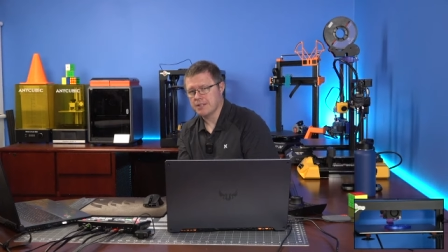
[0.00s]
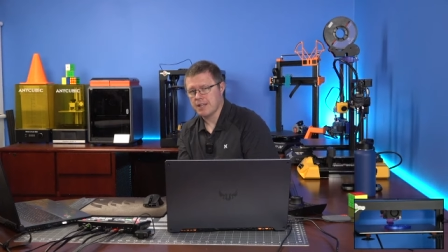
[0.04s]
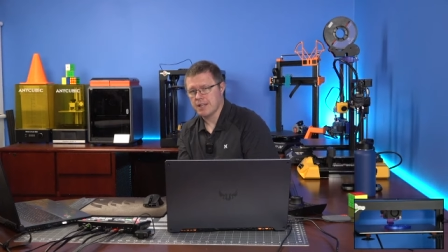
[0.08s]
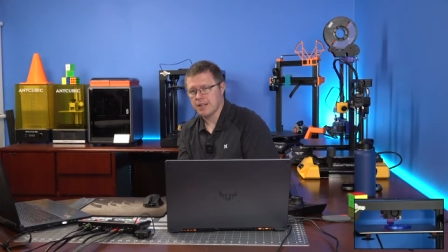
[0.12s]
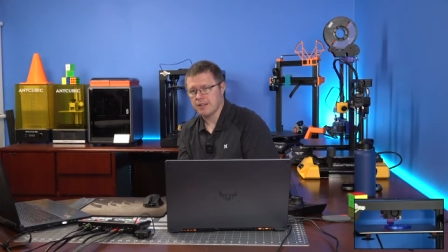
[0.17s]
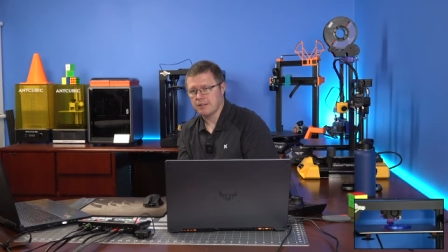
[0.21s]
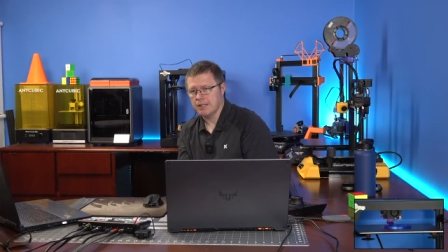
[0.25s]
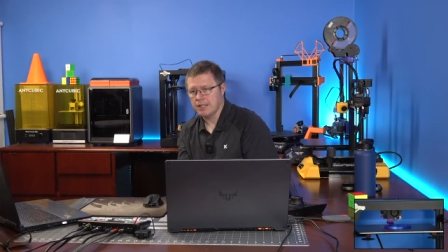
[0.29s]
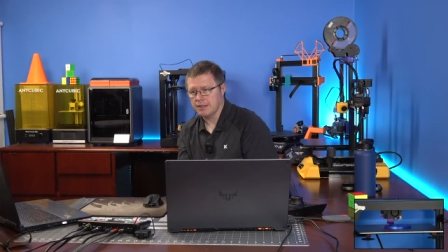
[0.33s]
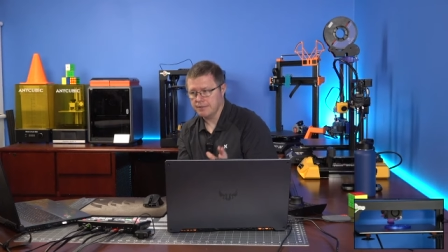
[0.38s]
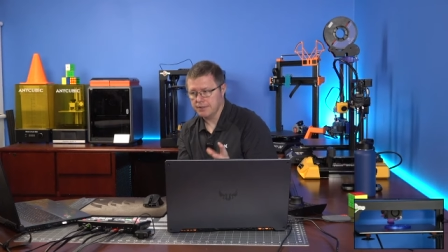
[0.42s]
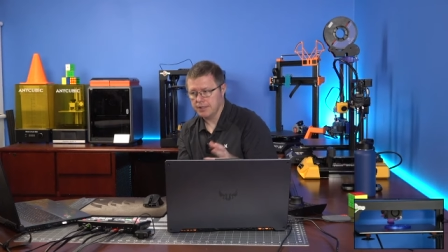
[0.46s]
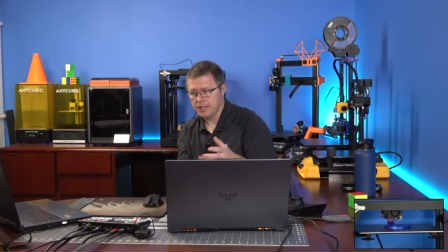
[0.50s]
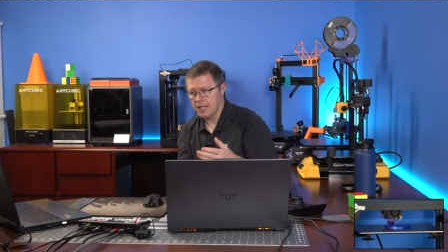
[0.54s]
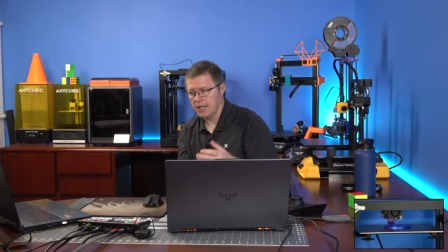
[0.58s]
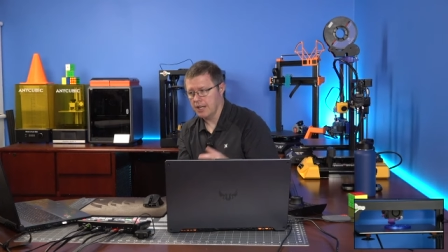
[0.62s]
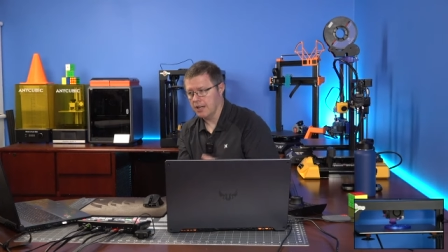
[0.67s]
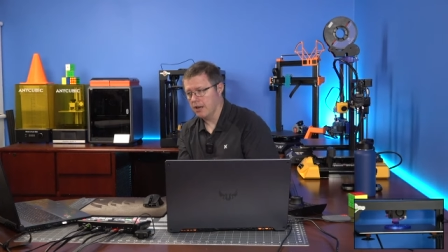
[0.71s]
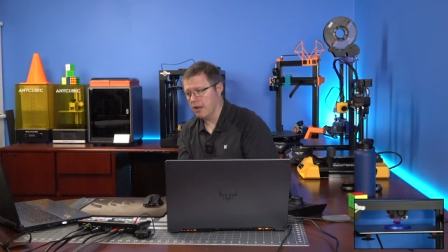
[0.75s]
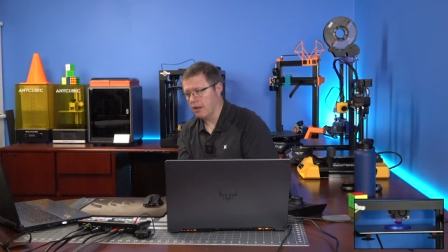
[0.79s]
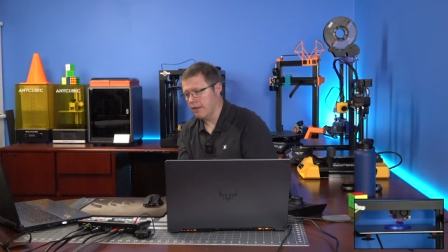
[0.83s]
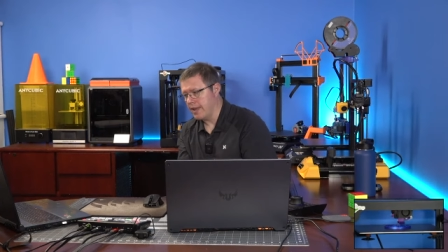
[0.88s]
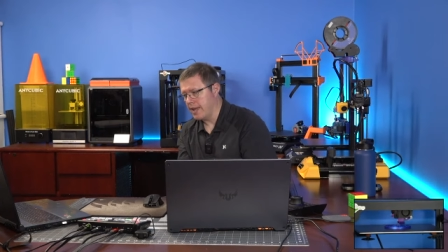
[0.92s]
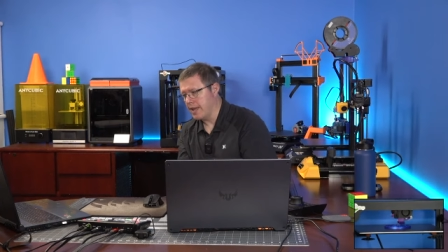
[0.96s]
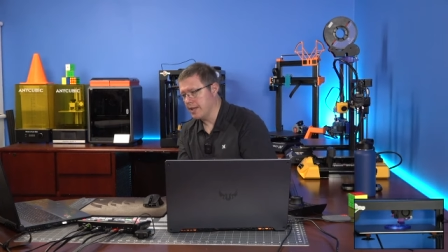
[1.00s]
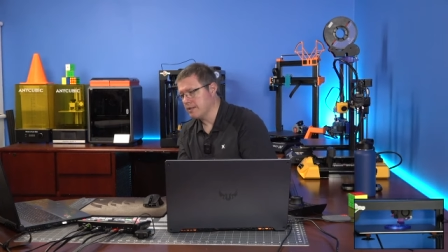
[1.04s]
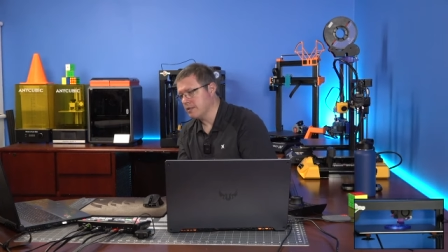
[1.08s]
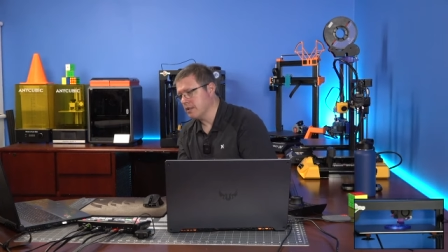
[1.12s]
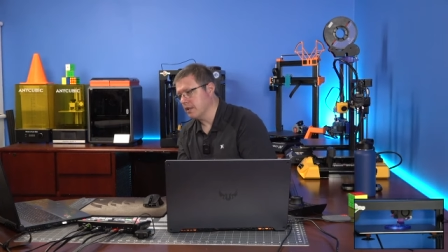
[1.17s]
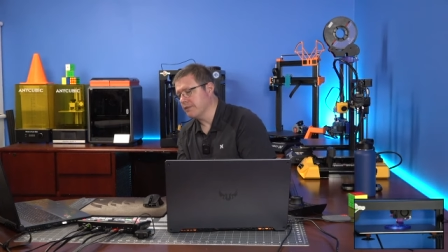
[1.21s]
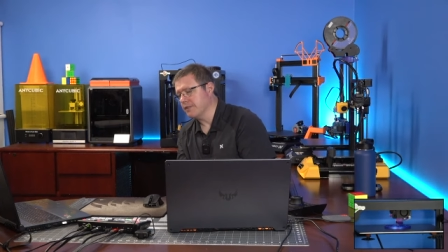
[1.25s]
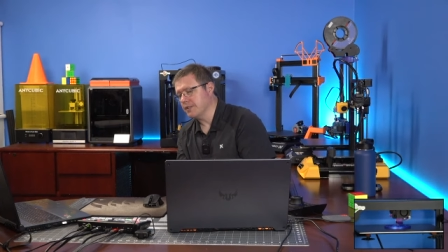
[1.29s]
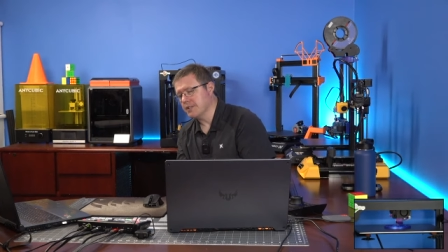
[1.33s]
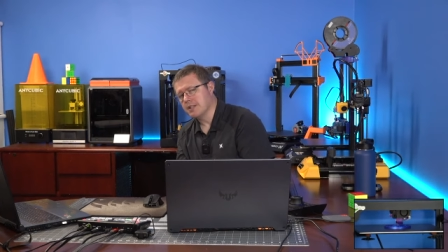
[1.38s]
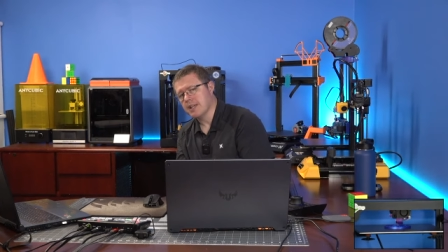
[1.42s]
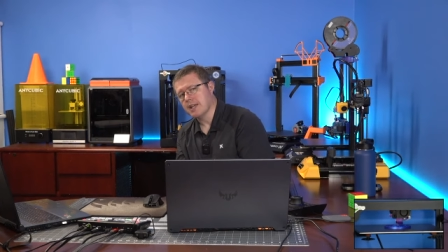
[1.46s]
like leveling and all that
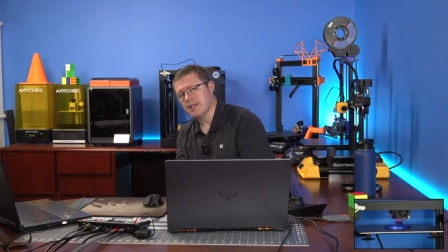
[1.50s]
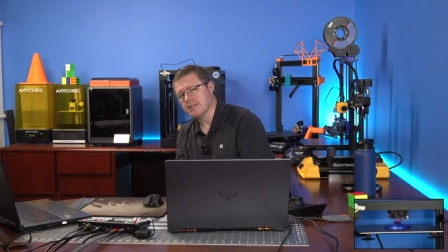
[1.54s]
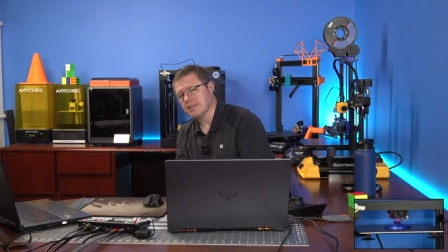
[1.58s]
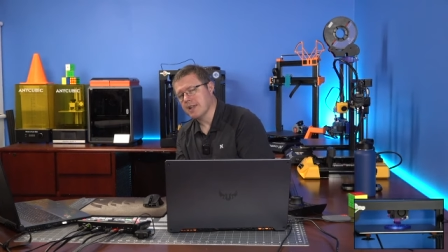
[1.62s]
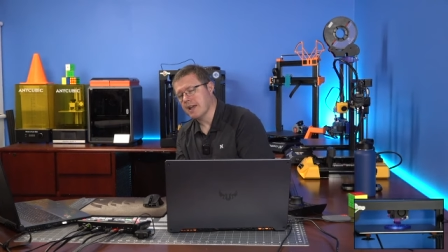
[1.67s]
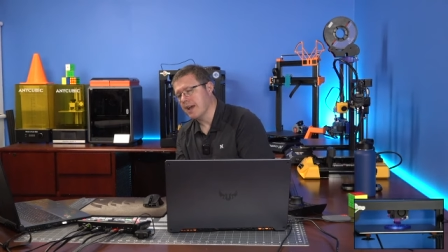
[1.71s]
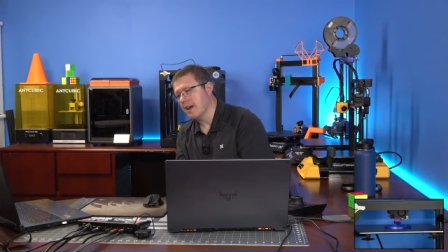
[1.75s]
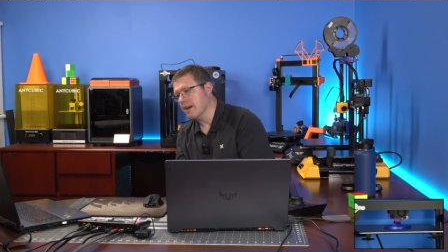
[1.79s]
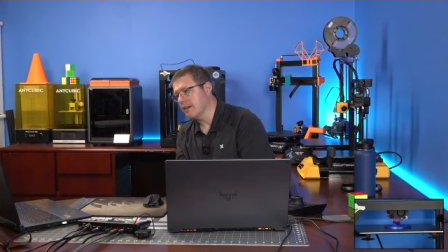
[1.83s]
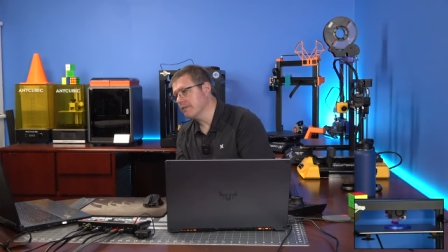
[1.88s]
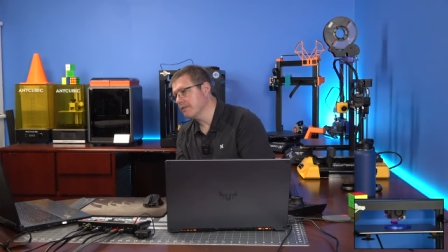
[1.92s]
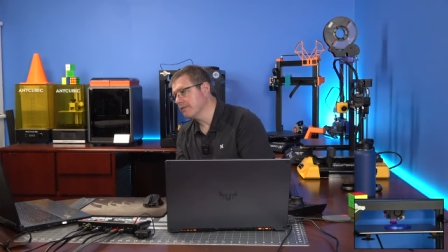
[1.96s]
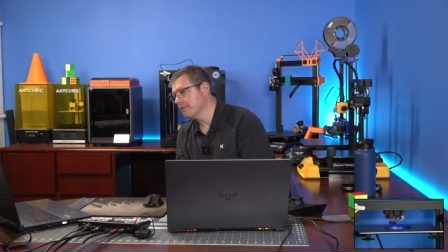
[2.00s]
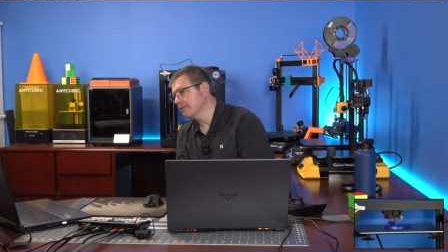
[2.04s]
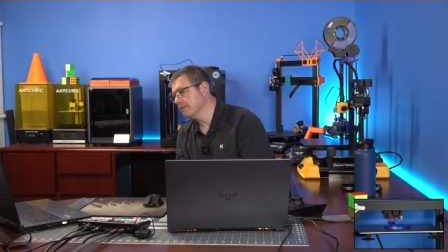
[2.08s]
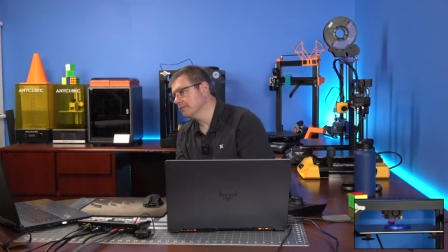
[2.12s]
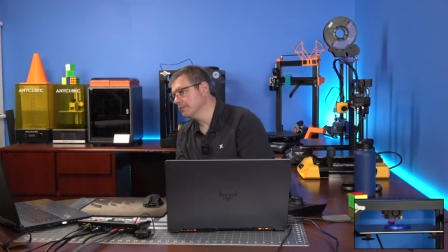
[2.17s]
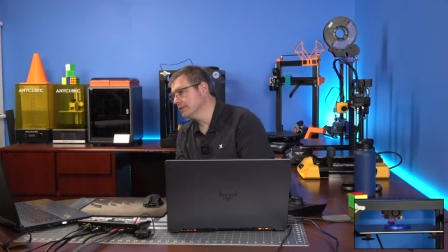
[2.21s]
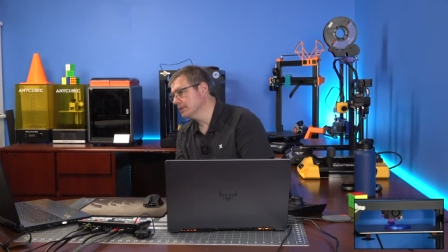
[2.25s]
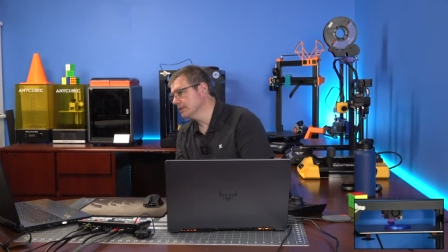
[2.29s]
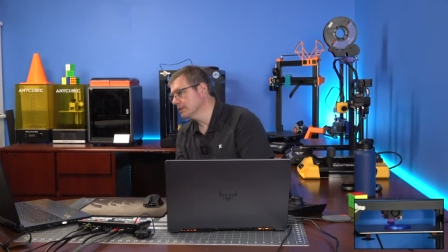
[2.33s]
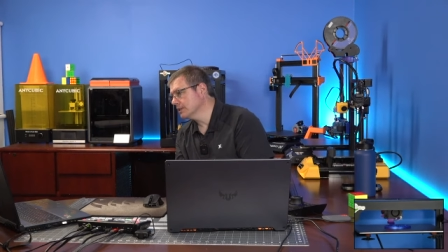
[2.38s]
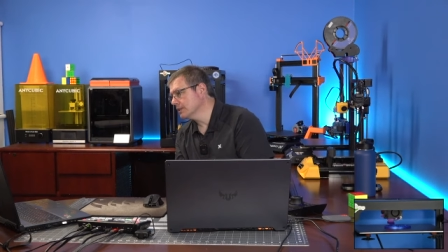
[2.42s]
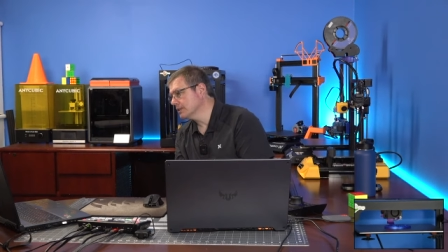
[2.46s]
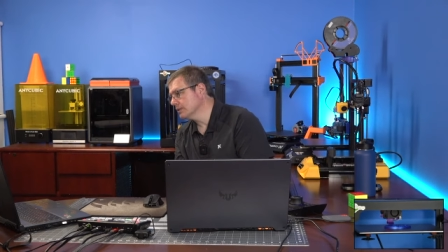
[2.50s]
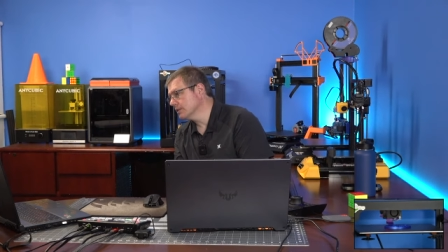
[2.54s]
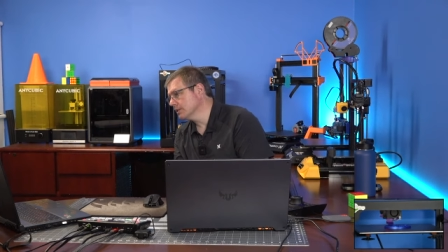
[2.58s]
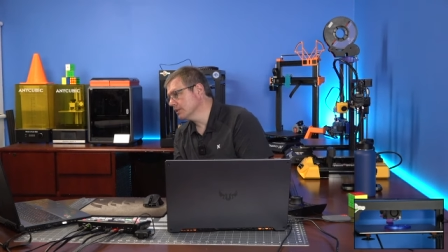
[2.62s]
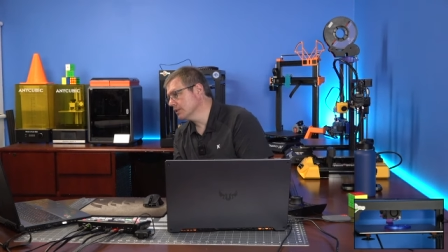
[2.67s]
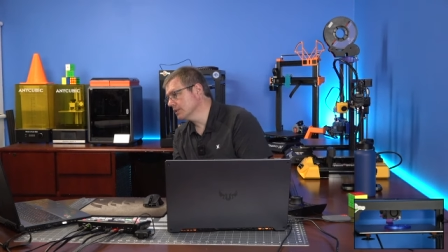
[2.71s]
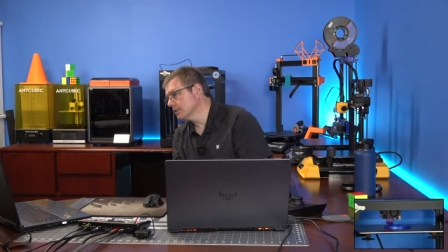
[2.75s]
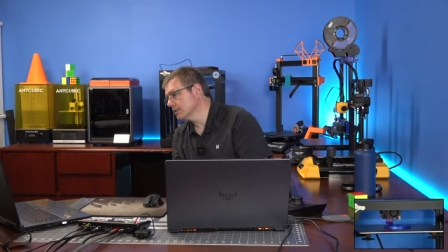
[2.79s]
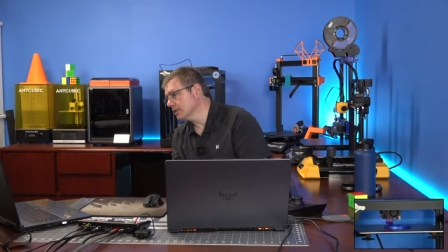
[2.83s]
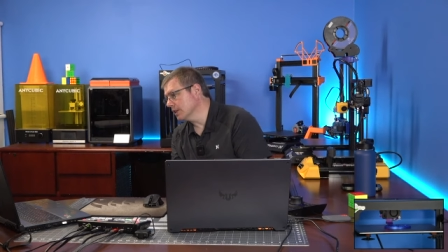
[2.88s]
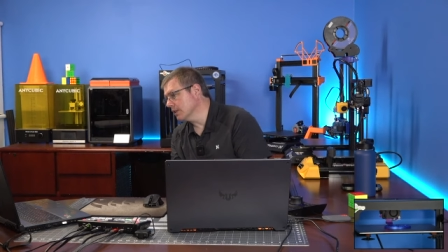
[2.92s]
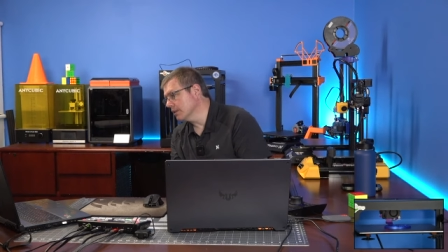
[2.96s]
stuff, it's nice to have.
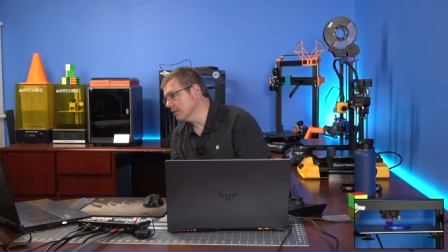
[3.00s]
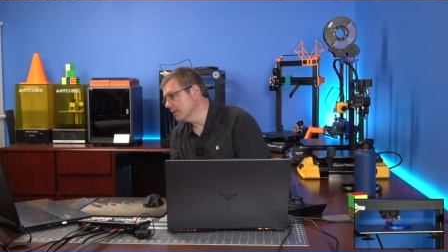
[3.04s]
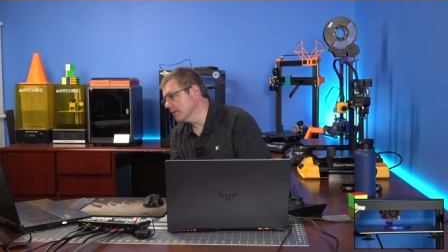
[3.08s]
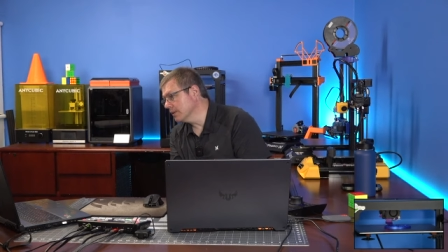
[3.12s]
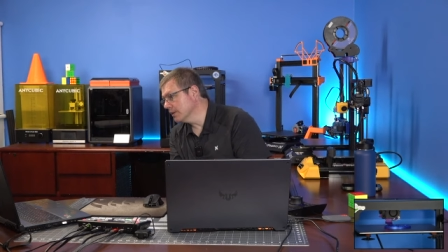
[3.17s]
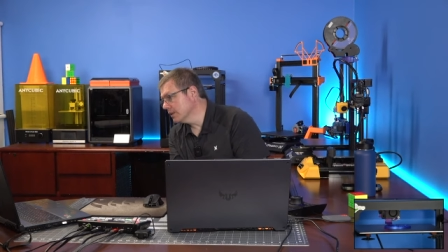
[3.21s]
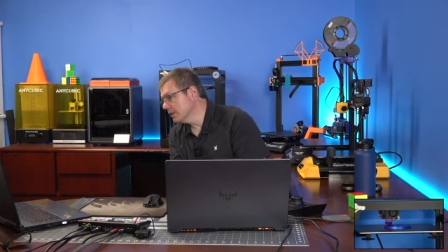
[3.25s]
So